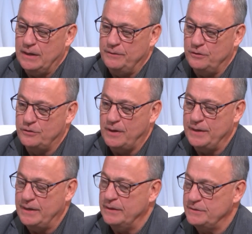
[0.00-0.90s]
they're trying to
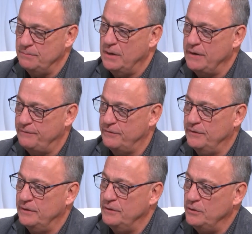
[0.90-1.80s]
get some money for
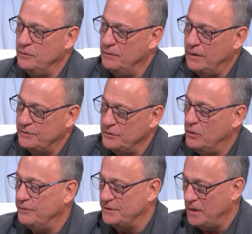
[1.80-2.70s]
the new
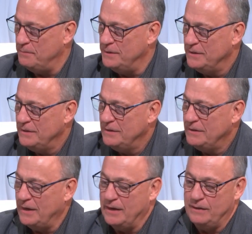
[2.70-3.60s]
Synovus hub,
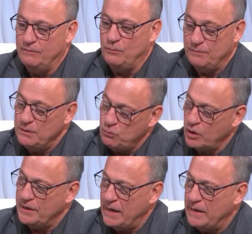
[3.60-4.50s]
and we've been
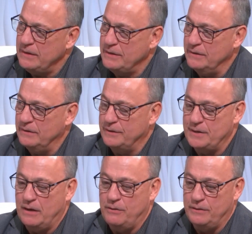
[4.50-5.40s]
working at it. And
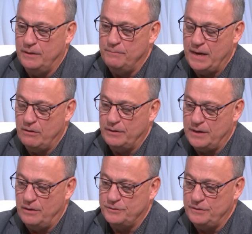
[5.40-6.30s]
the mayor and
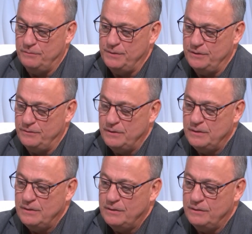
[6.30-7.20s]
council have been
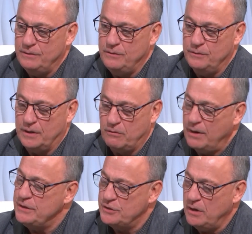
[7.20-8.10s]
doing a
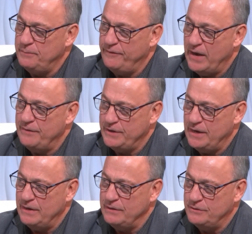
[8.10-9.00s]
great job of
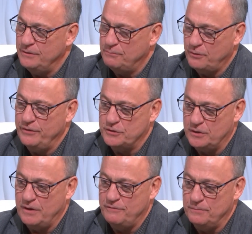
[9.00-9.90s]
advocating to the provincial
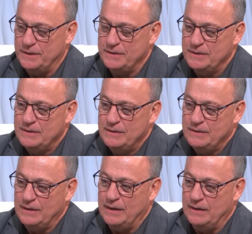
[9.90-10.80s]
government,
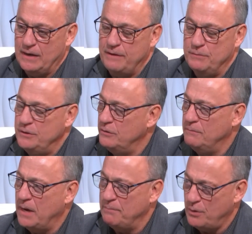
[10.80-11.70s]
and I've been doing
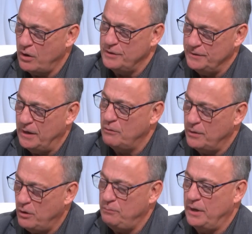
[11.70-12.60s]
my part in there. We
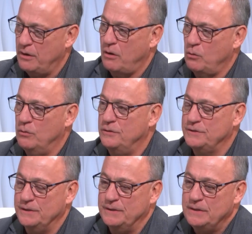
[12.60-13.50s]
all play our
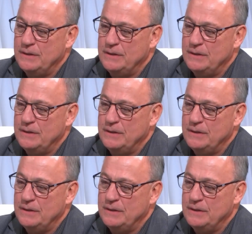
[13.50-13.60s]
roles, and